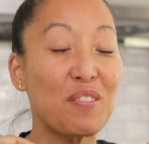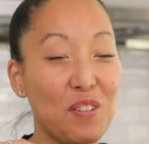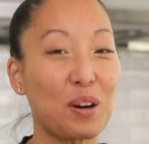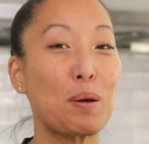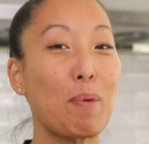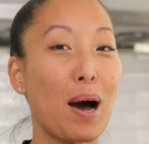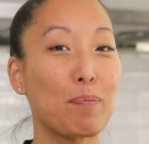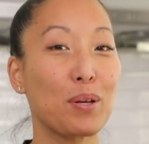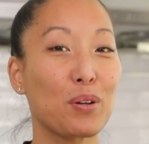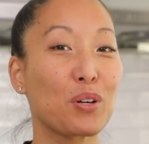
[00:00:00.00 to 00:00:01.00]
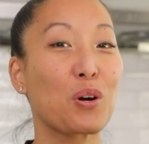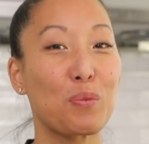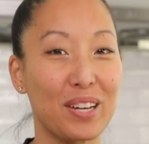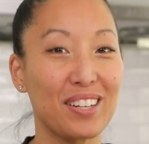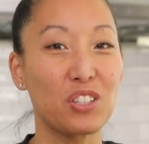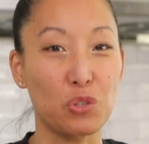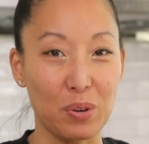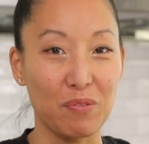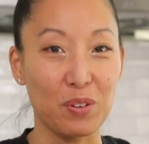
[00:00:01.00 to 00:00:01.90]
very popular Korean street